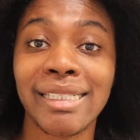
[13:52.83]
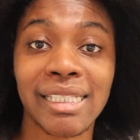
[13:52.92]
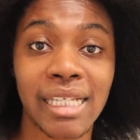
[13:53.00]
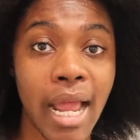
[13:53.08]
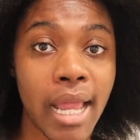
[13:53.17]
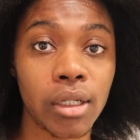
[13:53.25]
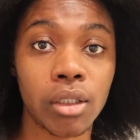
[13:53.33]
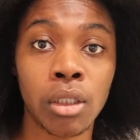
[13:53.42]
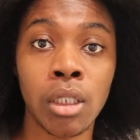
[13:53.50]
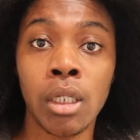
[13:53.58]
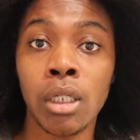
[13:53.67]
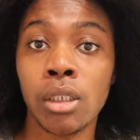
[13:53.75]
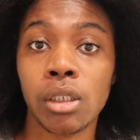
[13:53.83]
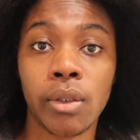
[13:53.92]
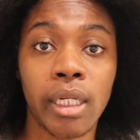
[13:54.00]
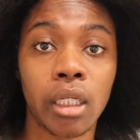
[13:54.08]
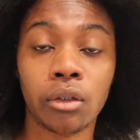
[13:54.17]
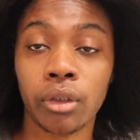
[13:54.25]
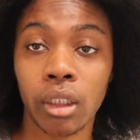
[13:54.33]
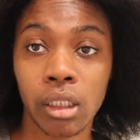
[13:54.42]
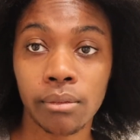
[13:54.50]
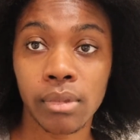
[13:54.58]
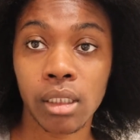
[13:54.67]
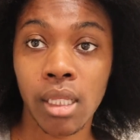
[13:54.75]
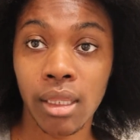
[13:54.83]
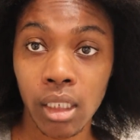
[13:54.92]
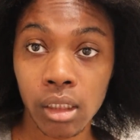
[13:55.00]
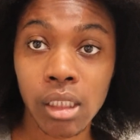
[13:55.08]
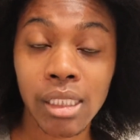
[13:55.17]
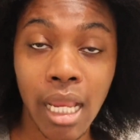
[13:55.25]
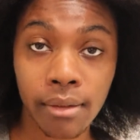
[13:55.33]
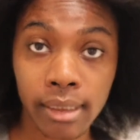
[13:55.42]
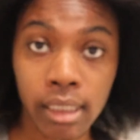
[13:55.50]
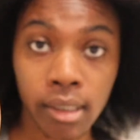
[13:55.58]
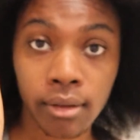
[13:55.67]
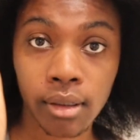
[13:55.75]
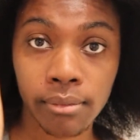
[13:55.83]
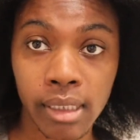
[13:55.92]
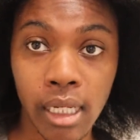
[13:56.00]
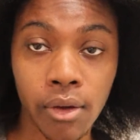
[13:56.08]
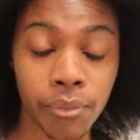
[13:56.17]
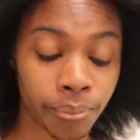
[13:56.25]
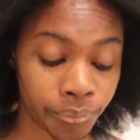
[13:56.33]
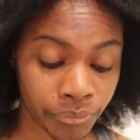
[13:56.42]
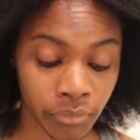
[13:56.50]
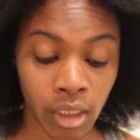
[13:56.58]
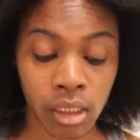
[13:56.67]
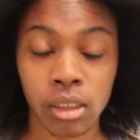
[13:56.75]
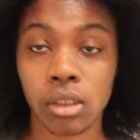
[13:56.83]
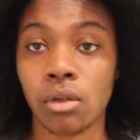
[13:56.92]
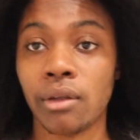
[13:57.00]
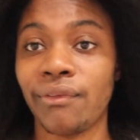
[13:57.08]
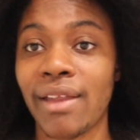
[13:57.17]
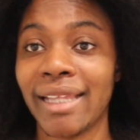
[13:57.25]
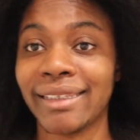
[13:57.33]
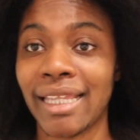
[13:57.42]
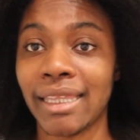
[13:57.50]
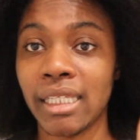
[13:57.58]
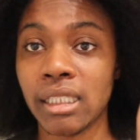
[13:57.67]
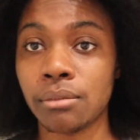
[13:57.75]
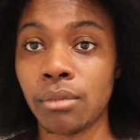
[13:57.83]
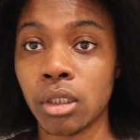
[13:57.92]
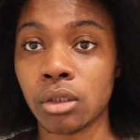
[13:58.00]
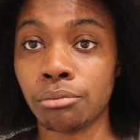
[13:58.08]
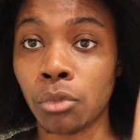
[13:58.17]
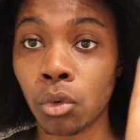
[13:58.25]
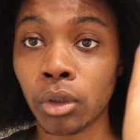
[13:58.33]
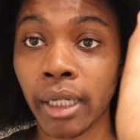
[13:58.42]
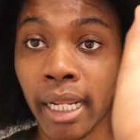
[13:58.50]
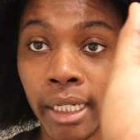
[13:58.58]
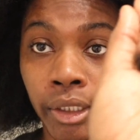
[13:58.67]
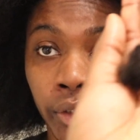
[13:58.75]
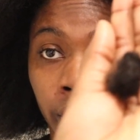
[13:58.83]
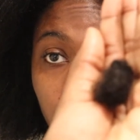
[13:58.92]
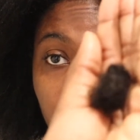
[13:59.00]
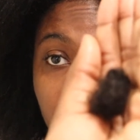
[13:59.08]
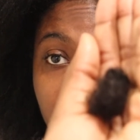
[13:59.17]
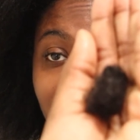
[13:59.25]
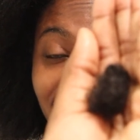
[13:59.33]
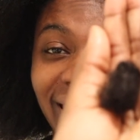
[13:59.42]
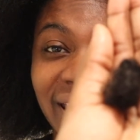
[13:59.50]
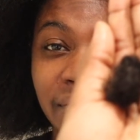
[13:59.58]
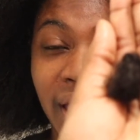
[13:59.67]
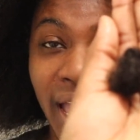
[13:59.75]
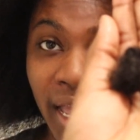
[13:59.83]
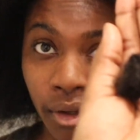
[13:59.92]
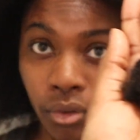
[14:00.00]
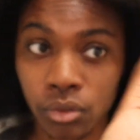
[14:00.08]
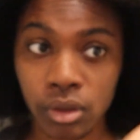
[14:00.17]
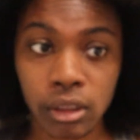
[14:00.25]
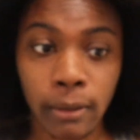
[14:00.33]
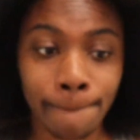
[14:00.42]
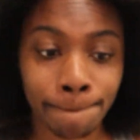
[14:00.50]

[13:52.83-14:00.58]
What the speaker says: style. So any creams, this is how much hair comes out. So the fact that this much more hair came out